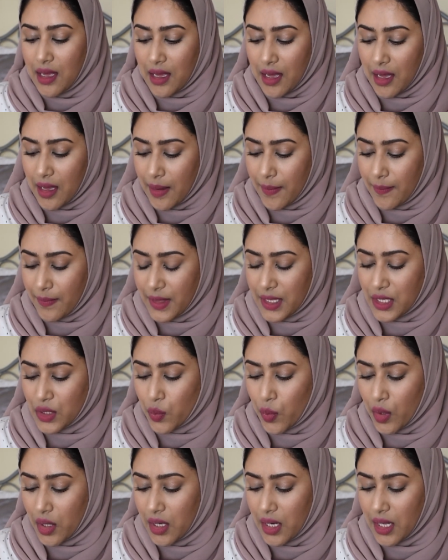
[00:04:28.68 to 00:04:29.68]

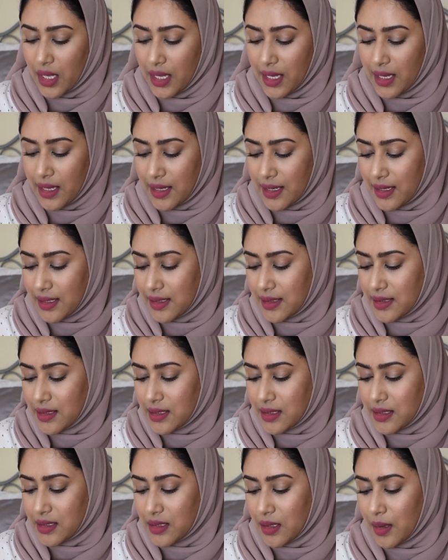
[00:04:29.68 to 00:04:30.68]
This one
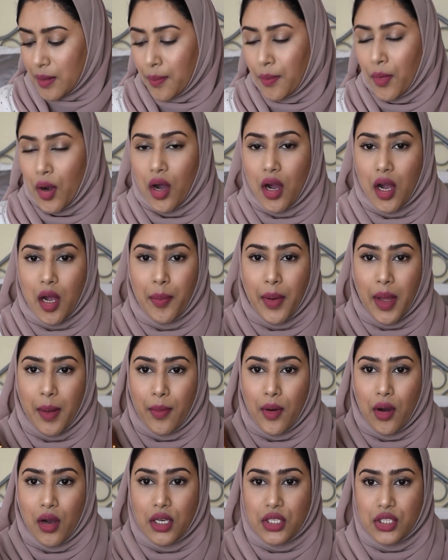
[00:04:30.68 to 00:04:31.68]
is Marc
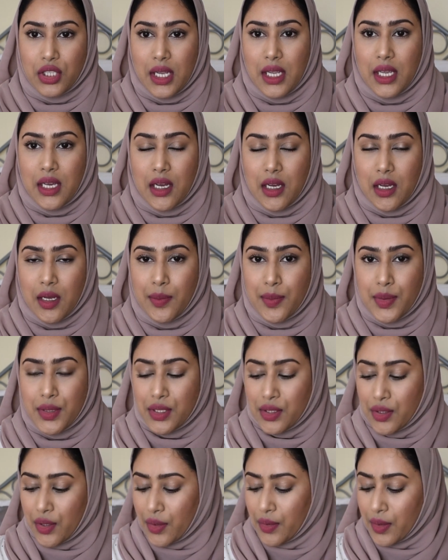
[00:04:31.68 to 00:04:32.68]
by Marc Jacobs,
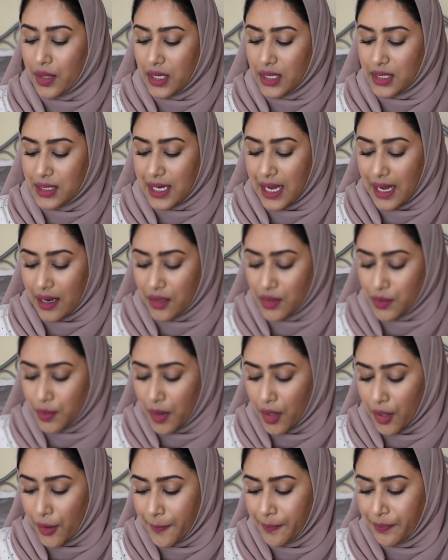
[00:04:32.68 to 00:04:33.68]
so, and it's tan as
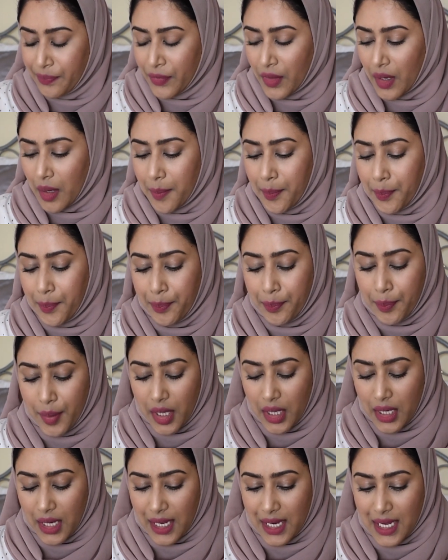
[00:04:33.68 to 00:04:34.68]
well.
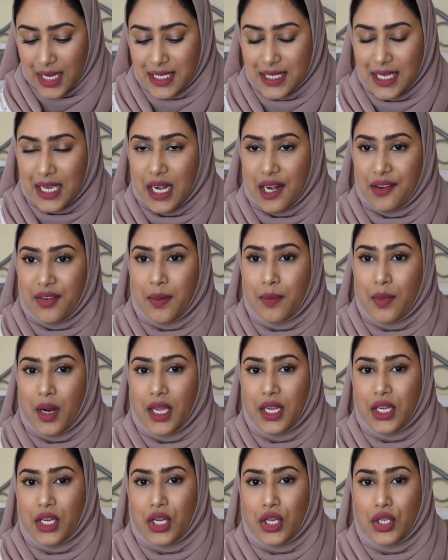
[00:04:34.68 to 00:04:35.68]
But like I said, if I'm
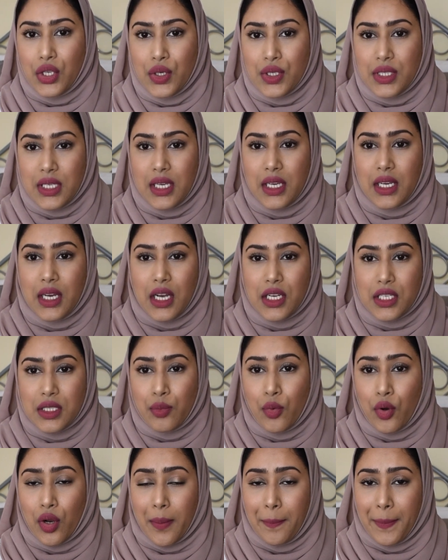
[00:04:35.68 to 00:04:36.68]
like using a
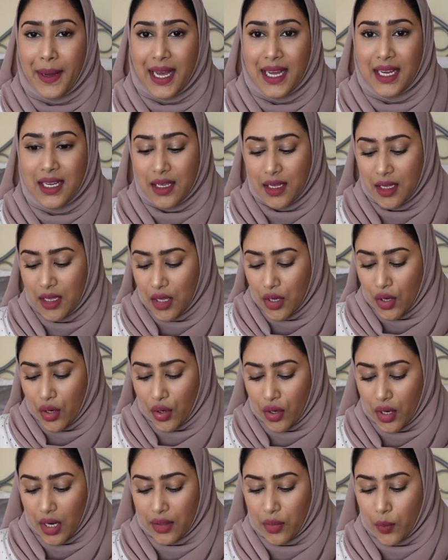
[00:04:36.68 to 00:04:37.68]
smaller bag
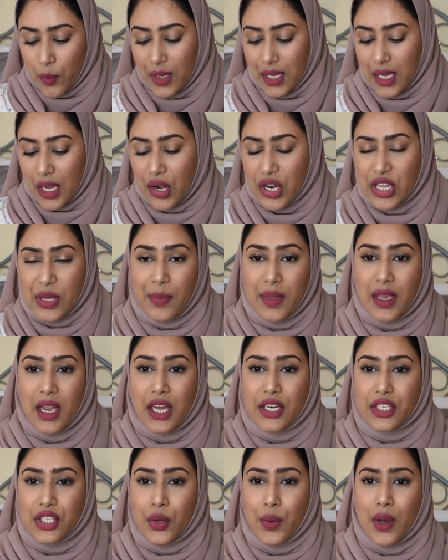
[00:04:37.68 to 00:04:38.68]
on like the weekend or something,
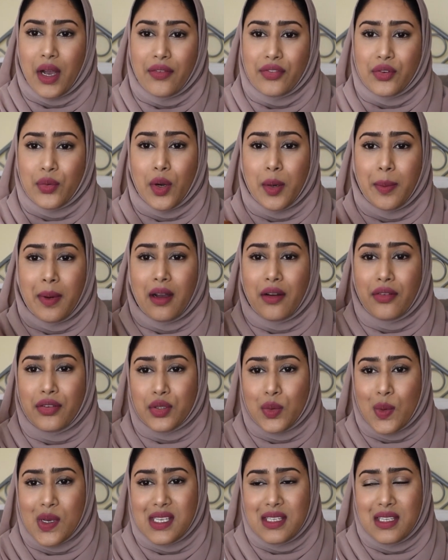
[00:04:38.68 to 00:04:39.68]
I don't have to worry about
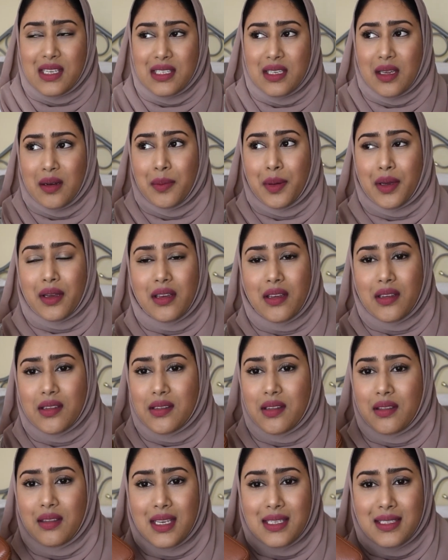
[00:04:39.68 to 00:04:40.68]
squeezing this in
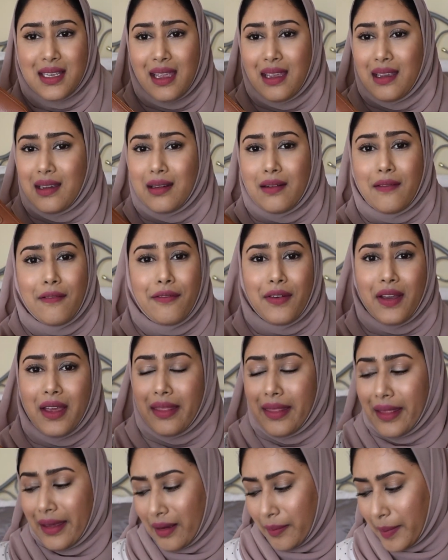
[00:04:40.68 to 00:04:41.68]
because this ain't gonna fit
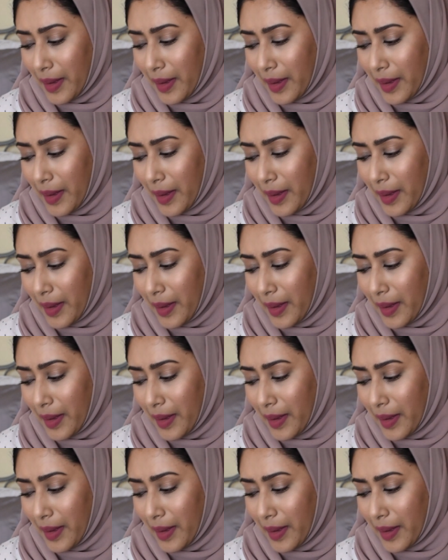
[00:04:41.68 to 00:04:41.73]
in there.